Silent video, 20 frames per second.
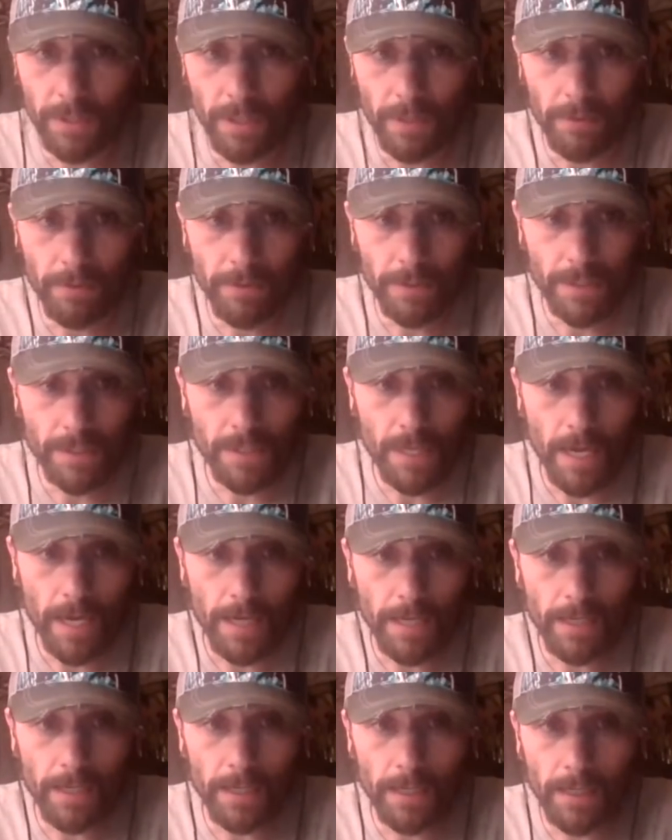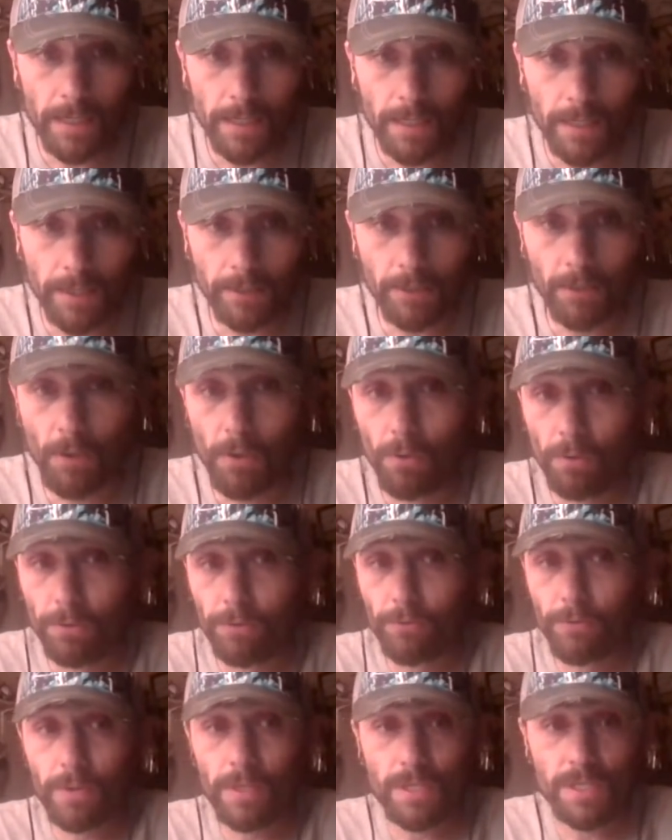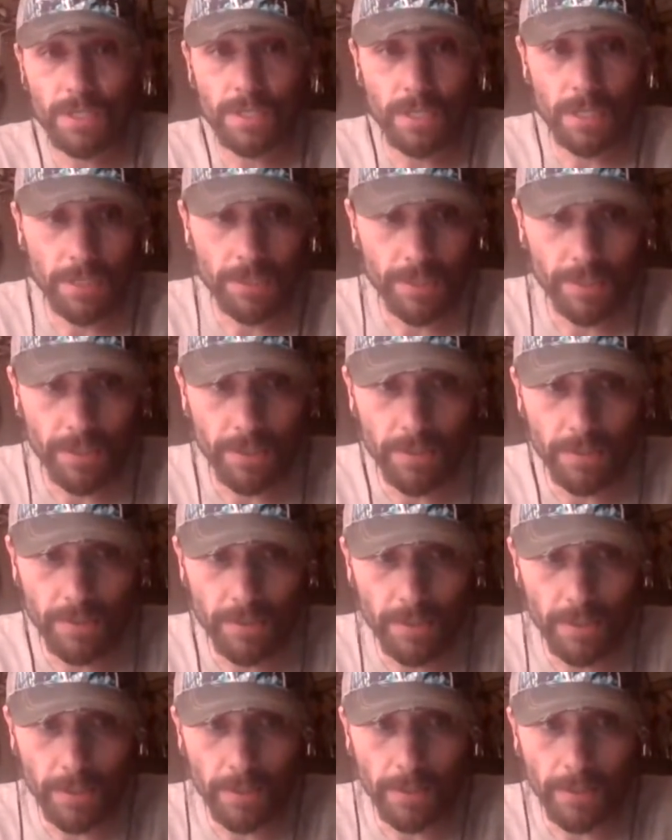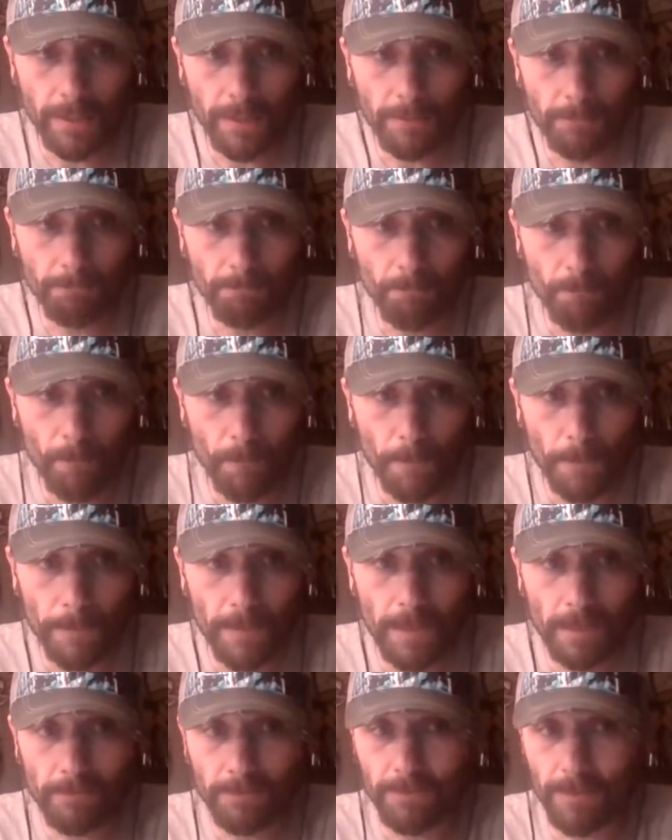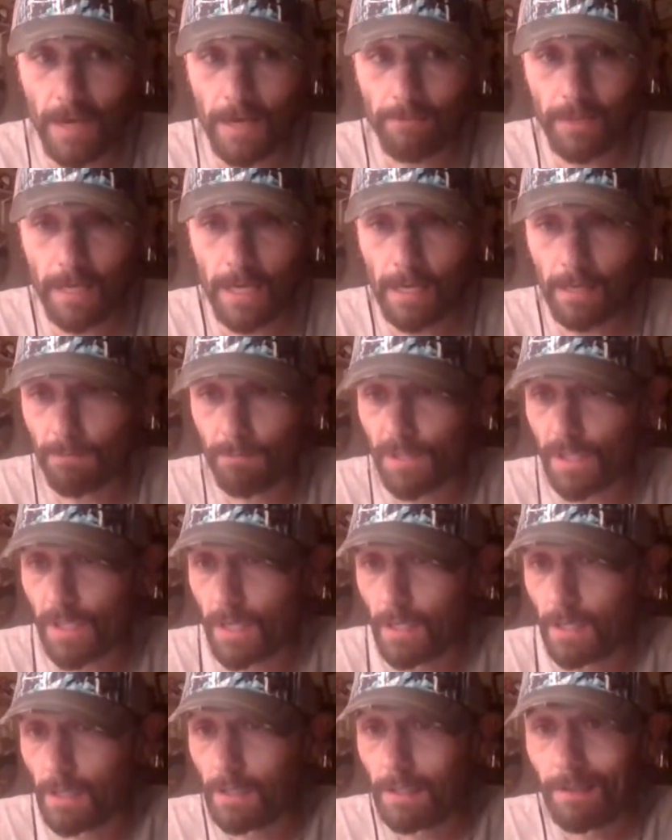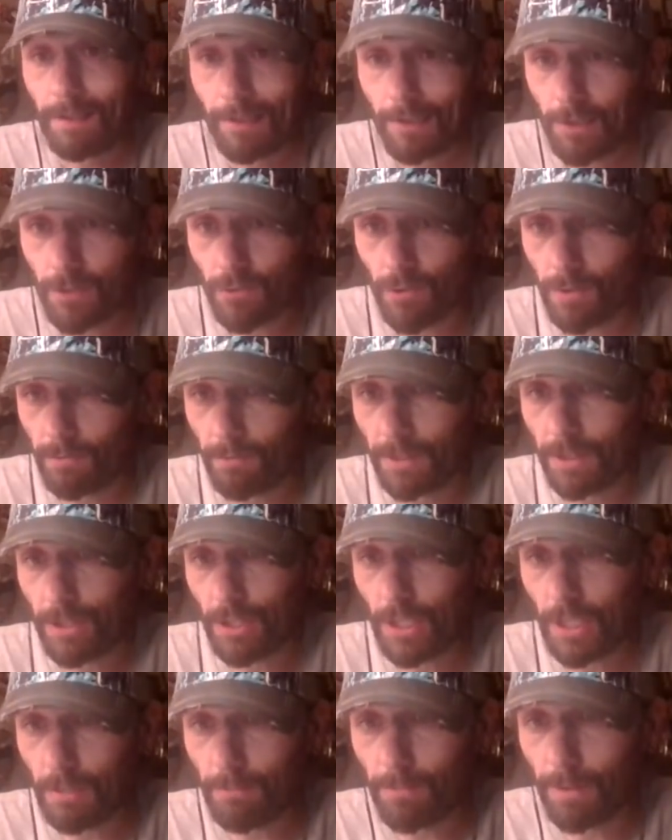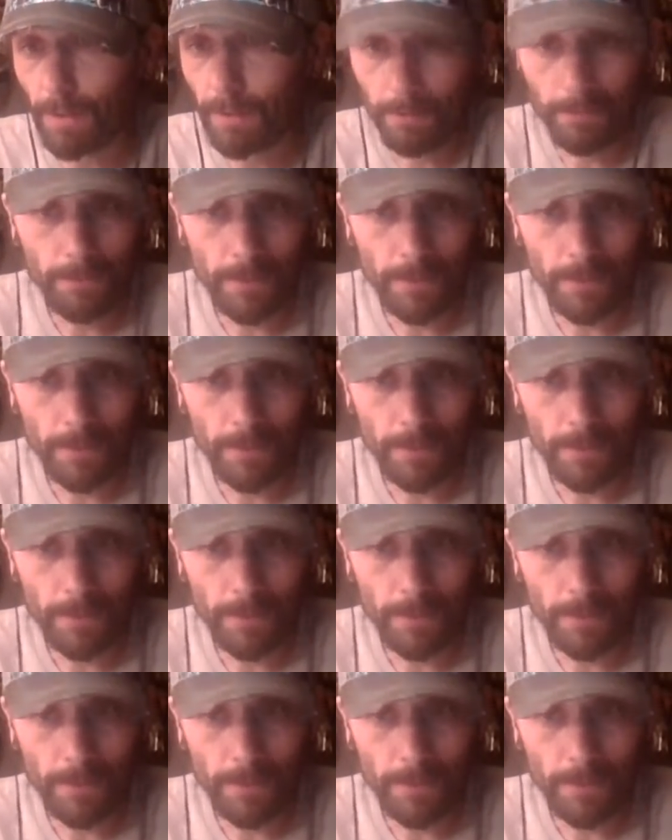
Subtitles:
year. He's got a goal and 3 assists. In 5 games. Extremely cheap.